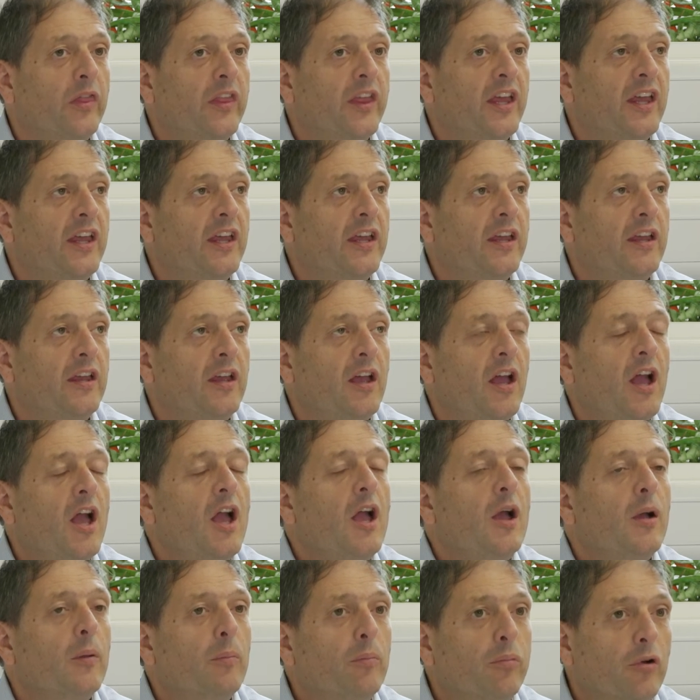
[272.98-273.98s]
the
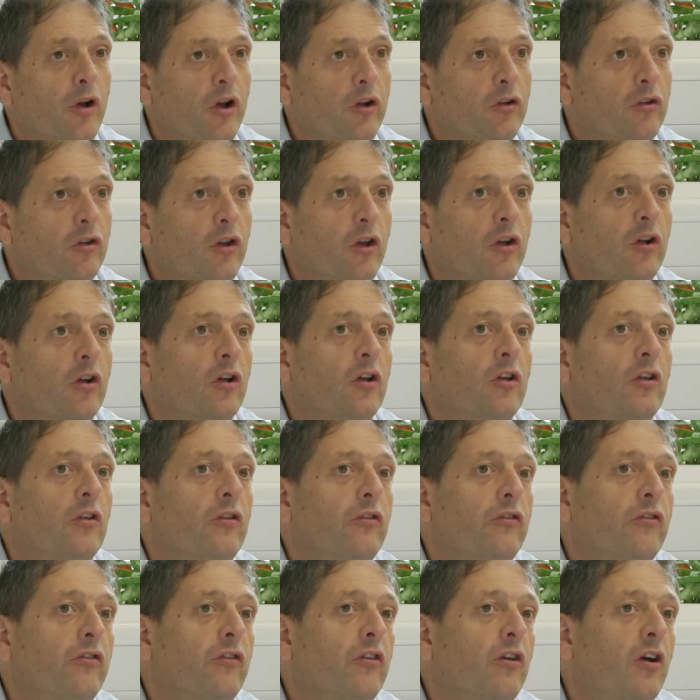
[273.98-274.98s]

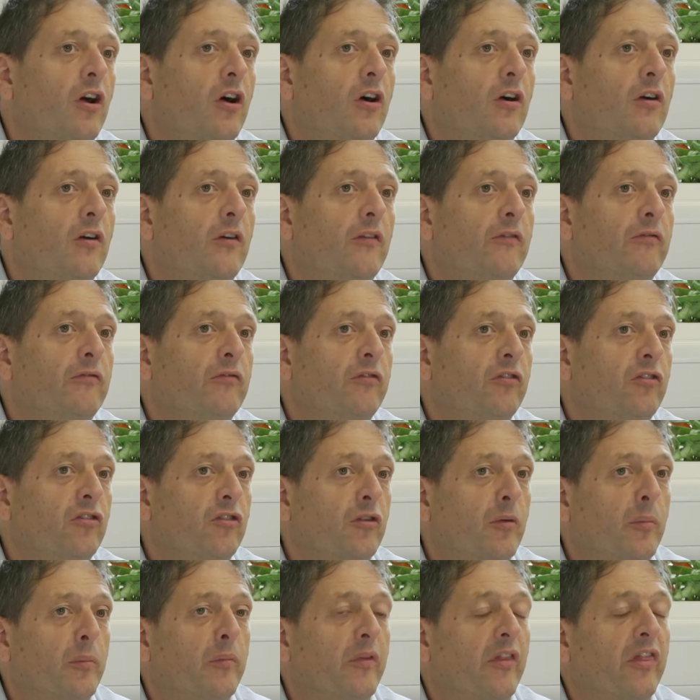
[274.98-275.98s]
protocols of
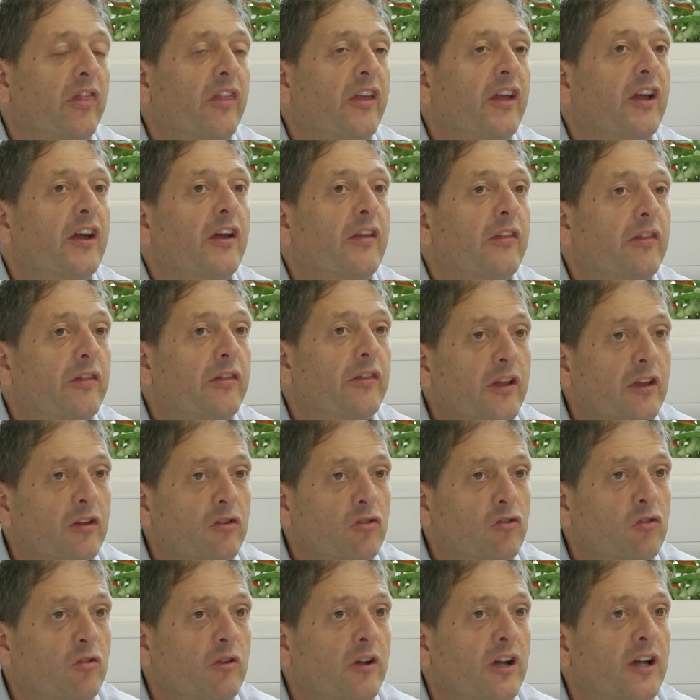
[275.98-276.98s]
some of the other
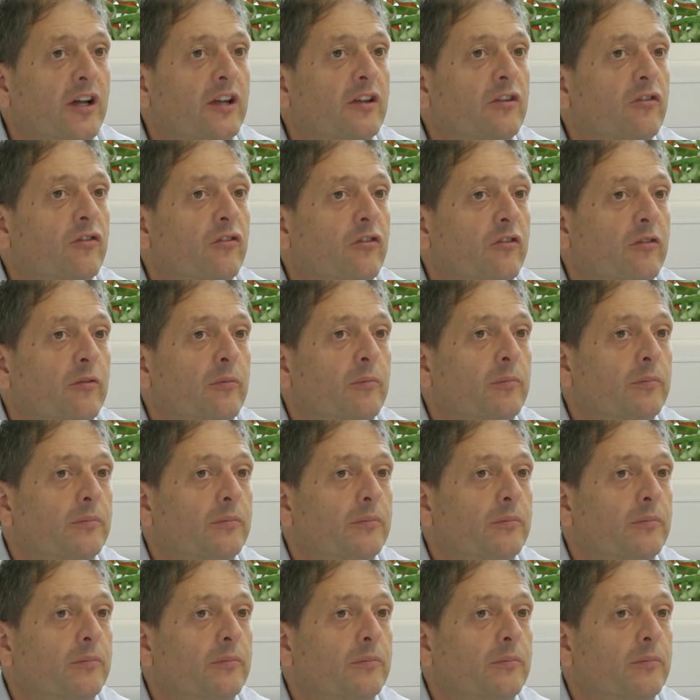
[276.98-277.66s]
trials.